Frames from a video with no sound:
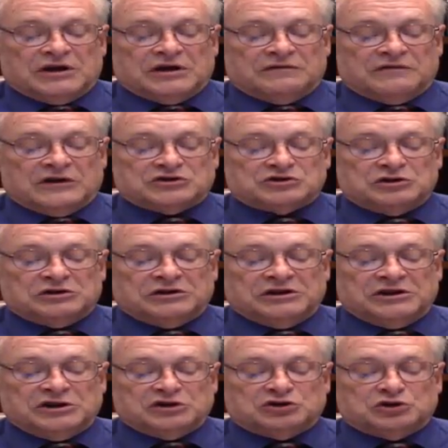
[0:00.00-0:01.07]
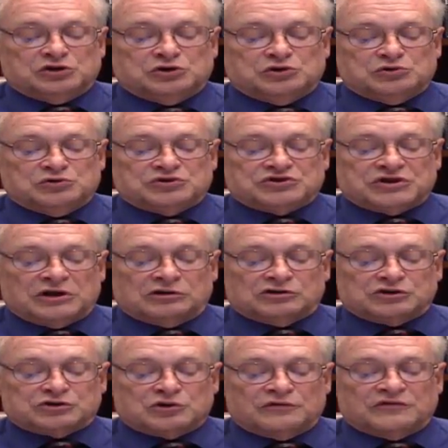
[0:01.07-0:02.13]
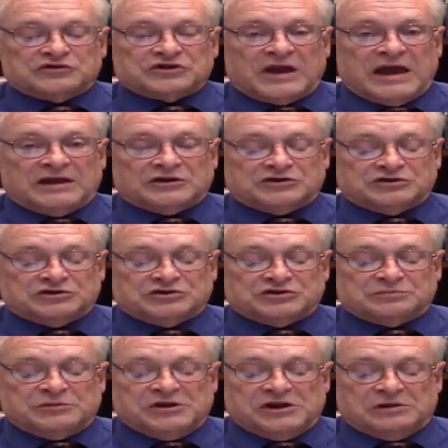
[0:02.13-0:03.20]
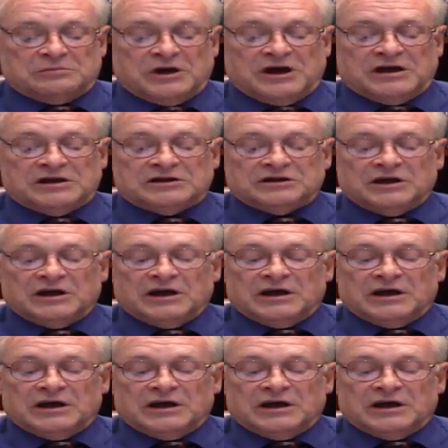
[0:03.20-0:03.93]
eventually leading to new cell surface antigens being made.